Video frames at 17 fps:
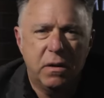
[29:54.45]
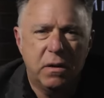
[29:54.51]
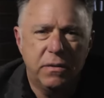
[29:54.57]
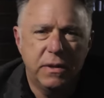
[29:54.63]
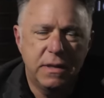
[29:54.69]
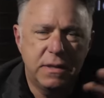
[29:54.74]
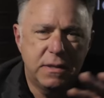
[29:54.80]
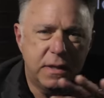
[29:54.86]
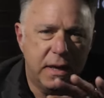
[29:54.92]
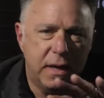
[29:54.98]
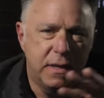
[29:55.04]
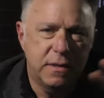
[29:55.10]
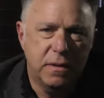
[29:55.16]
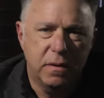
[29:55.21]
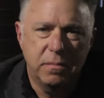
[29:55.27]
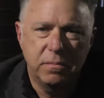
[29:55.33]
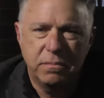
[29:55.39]
All these
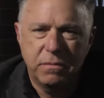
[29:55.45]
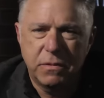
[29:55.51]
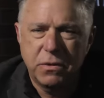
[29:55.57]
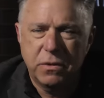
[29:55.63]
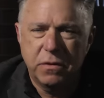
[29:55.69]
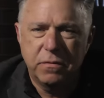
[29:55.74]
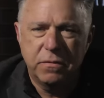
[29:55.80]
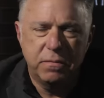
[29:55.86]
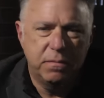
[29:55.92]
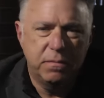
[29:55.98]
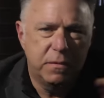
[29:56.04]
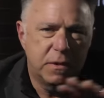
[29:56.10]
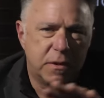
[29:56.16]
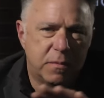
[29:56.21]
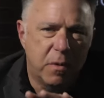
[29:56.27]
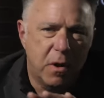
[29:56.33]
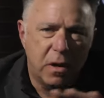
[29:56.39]
things are sort of
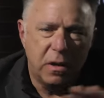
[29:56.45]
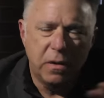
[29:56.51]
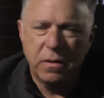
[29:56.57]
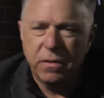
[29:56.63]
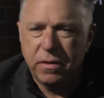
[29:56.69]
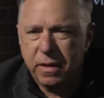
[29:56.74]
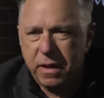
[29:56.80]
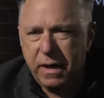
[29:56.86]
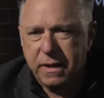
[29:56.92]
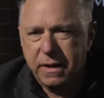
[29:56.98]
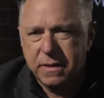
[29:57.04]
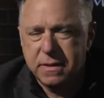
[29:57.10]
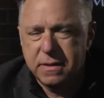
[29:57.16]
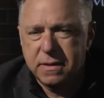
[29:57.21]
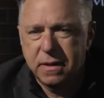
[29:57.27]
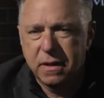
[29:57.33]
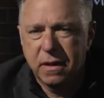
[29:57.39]
smaller
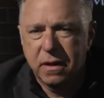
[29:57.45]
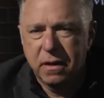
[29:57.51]
things